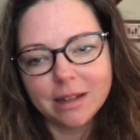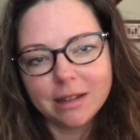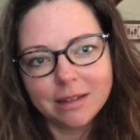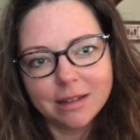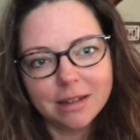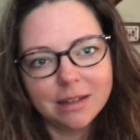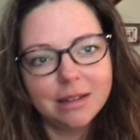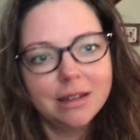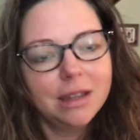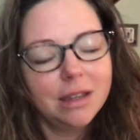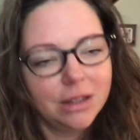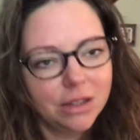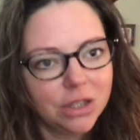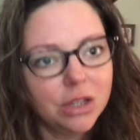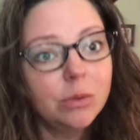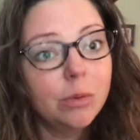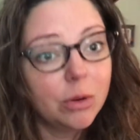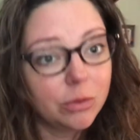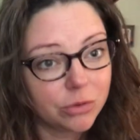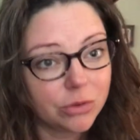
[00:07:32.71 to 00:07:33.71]
and then
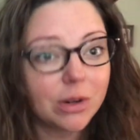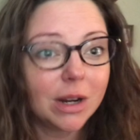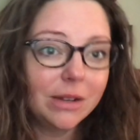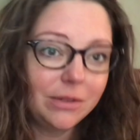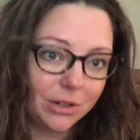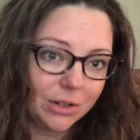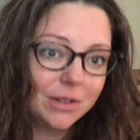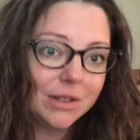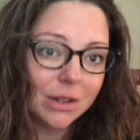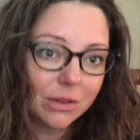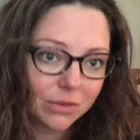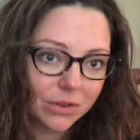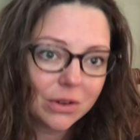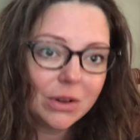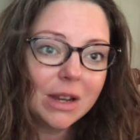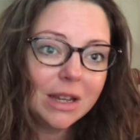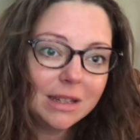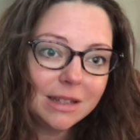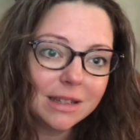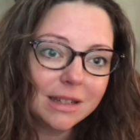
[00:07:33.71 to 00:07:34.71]
you won't drive yourself
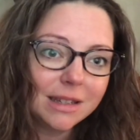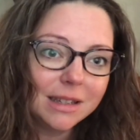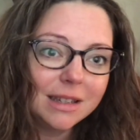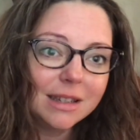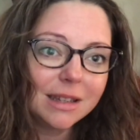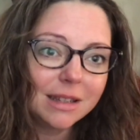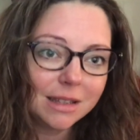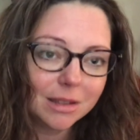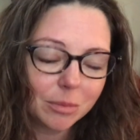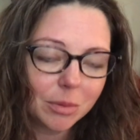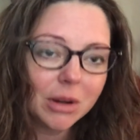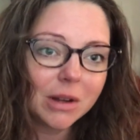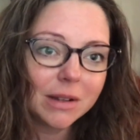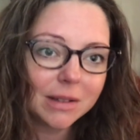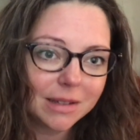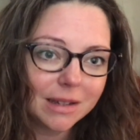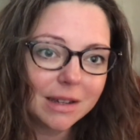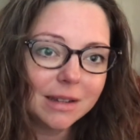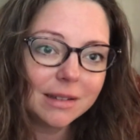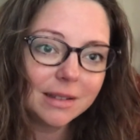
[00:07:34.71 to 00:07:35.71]
crazy in the
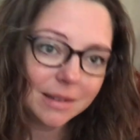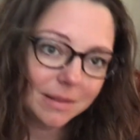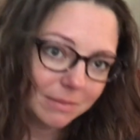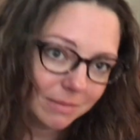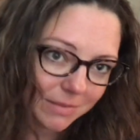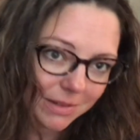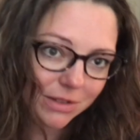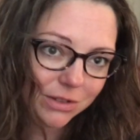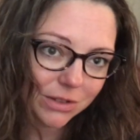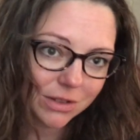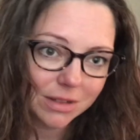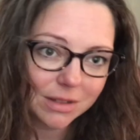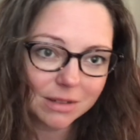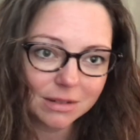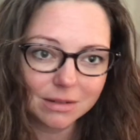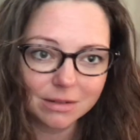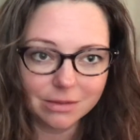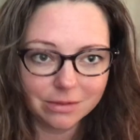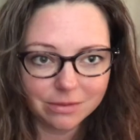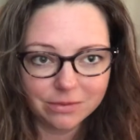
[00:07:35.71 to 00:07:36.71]
process. That's
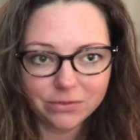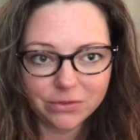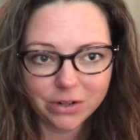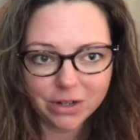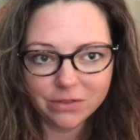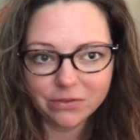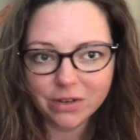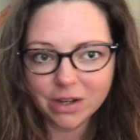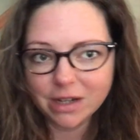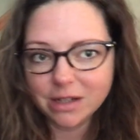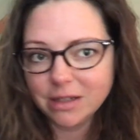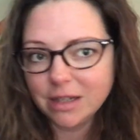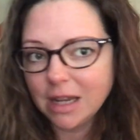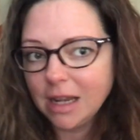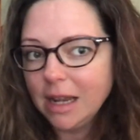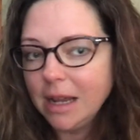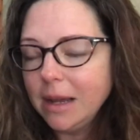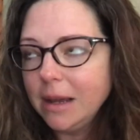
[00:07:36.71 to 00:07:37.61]
just a little free advice.